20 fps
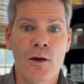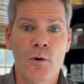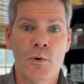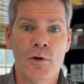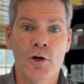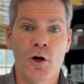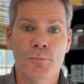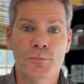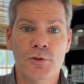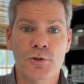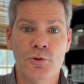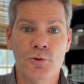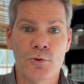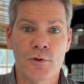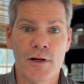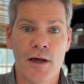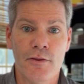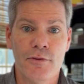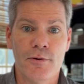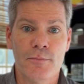We hope to do
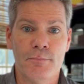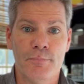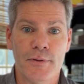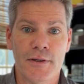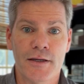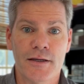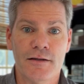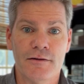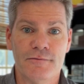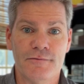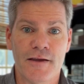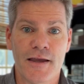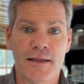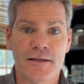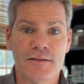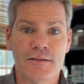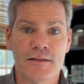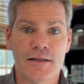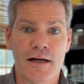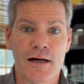another big
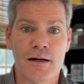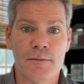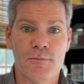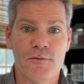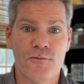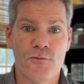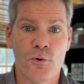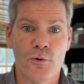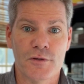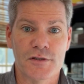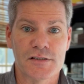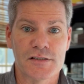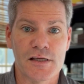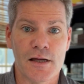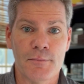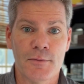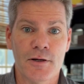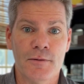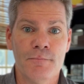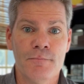event before the
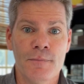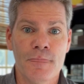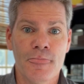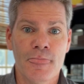summer